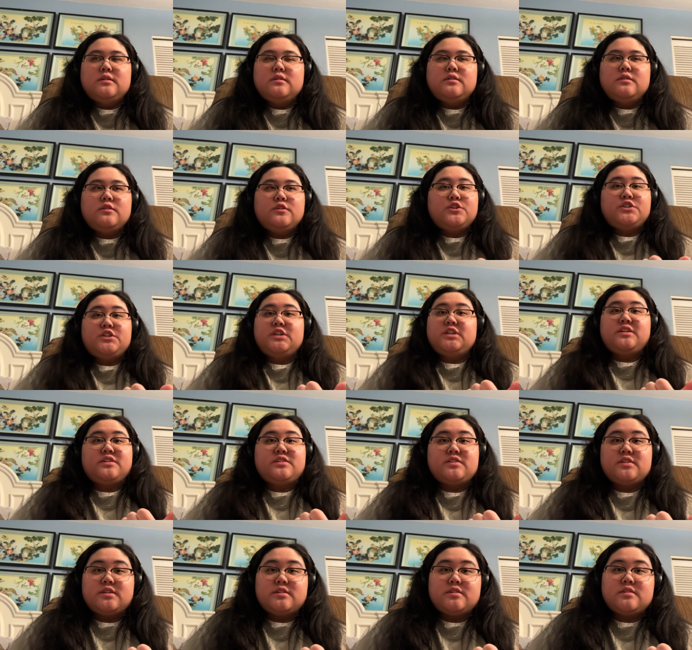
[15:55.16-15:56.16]
they're
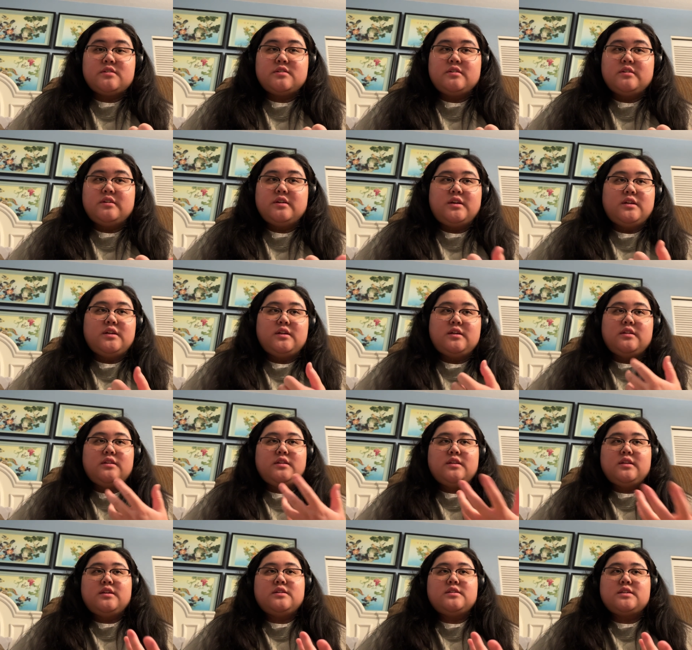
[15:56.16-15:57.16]
geniuses. It,
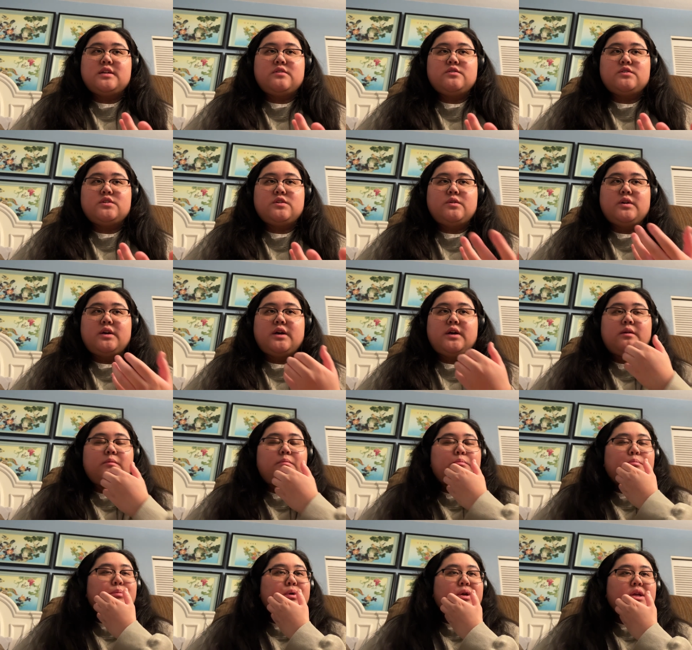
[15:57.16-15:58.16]
it sounds so good.
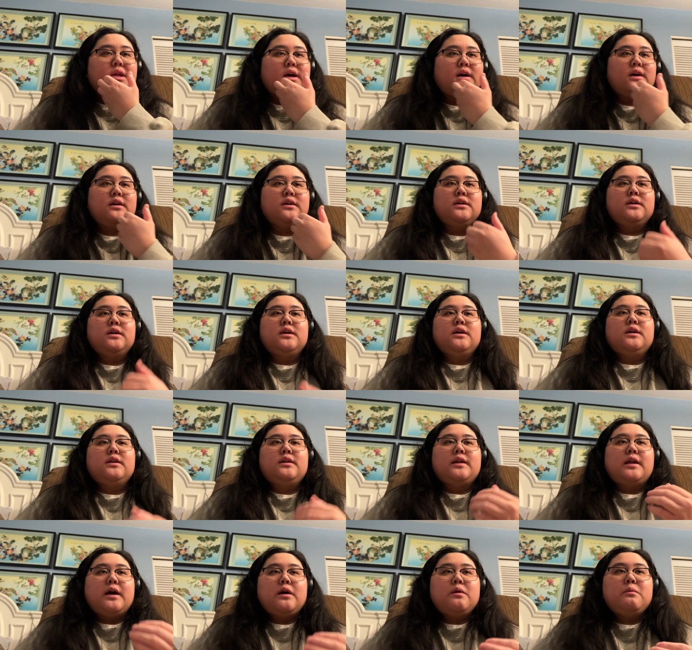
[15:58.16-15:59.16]
But yeah,
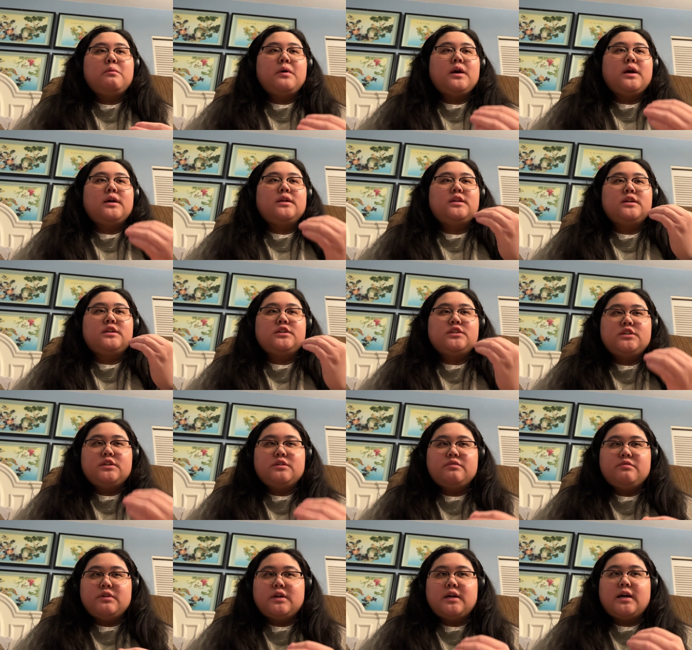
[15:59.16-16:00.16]
now
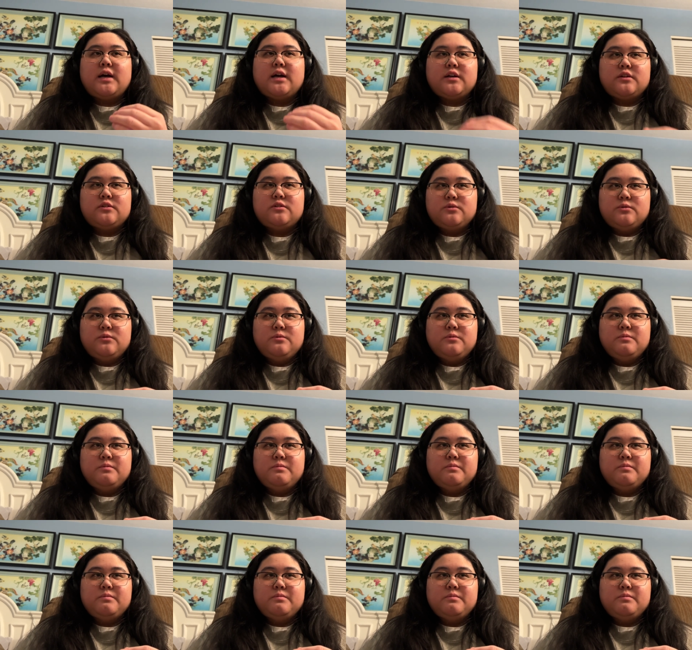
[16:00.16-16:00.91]
Identificado